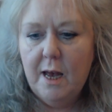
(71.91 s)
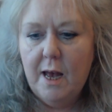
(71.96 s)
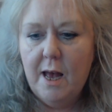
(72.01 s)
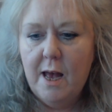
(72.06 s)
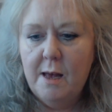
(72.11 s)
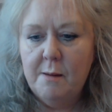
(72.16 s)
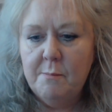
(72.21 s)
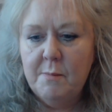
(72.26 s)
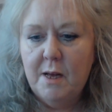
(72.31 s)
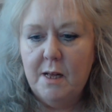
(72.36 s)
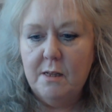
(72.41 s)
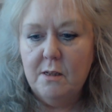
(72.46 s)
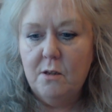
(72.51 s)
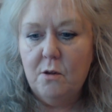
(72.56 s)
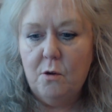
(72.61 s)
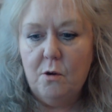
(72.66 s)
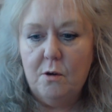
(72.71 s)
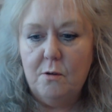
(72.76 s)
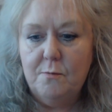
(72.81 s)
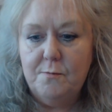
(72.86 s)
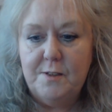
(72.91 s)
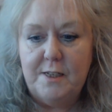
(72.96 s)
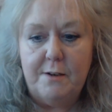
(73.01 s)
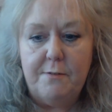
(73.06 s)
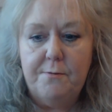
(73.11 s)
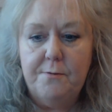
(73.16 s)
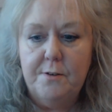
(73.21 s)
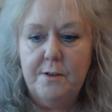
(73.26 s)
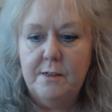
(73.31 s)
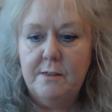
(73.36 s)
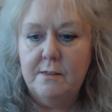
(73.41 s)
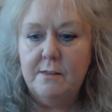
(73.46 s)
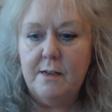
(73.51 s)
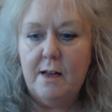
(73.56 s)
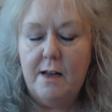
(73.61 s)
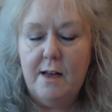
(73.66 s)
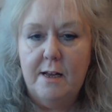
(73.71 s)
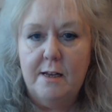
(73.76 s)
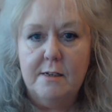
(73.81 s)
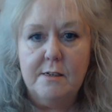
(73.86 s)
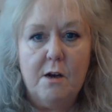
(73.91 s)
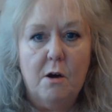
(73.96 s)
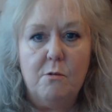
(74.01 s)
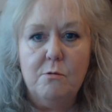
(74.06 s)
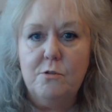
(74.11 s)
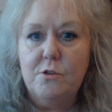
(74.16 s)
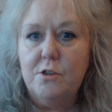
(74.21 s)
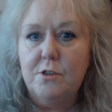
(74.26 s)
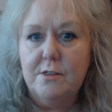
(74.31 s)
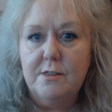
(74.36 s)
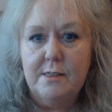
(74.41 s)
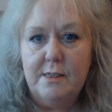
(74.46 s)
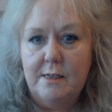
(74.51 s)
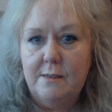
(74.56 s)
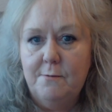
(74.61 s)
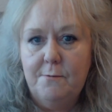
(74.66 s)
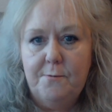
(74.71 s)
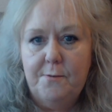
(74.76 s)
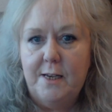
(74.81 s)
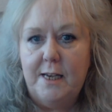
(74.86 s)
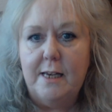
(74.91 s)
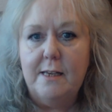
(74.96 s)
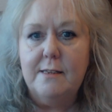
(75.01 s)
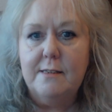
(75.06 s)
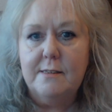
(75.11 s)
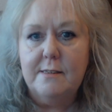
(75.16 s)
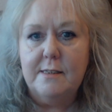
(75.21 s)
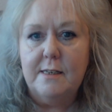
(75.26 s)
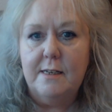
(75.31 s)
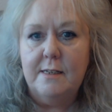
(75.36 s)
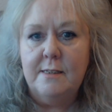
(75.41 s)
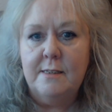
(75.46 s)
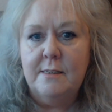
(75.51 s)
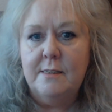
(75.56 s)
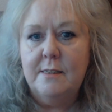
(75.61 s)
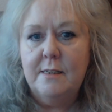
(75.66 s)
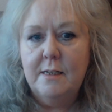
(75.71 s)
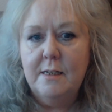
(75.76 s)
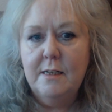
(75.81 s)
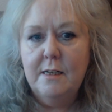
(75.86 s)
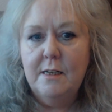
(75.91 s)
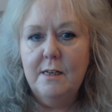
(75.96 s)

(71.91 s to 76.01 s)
um, a lot of different uh, cultures and faiths in